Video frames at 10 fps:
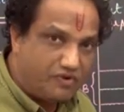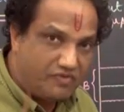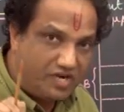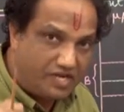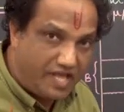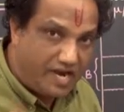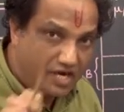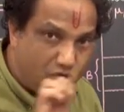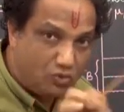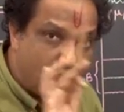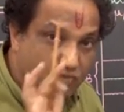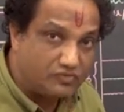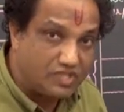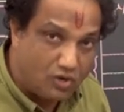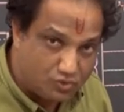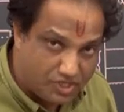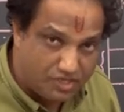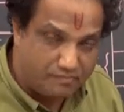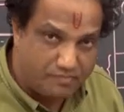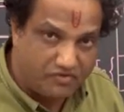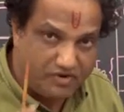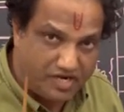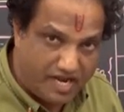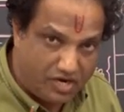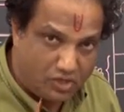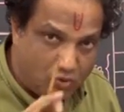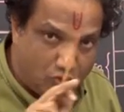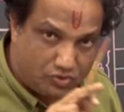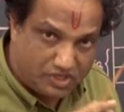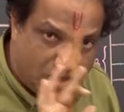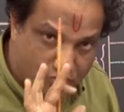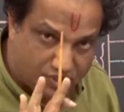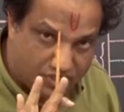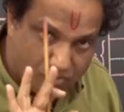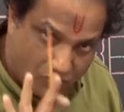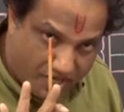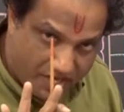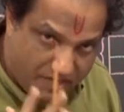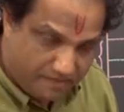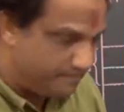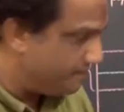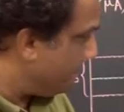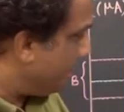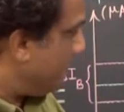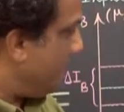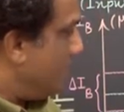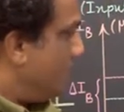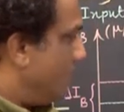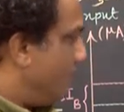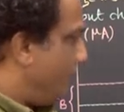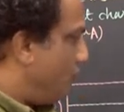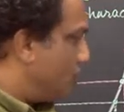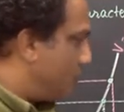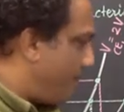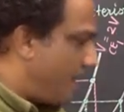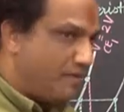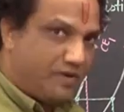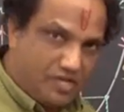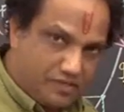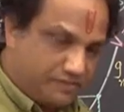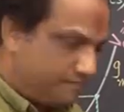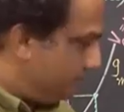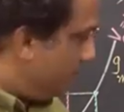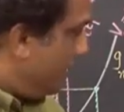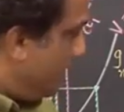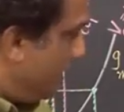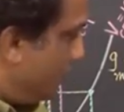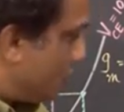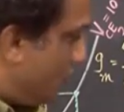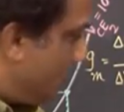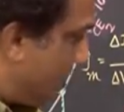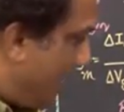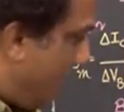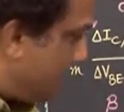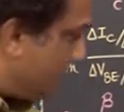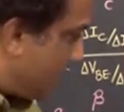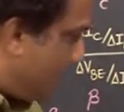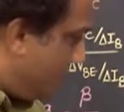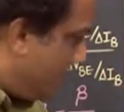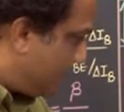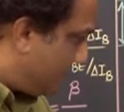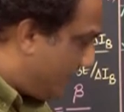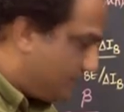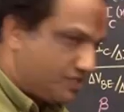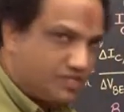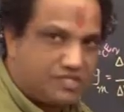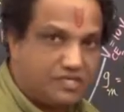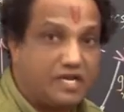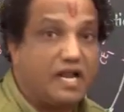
between 10 to 1000, between 10 to 1000, okay? Now fourth parameter, it is called transconductance,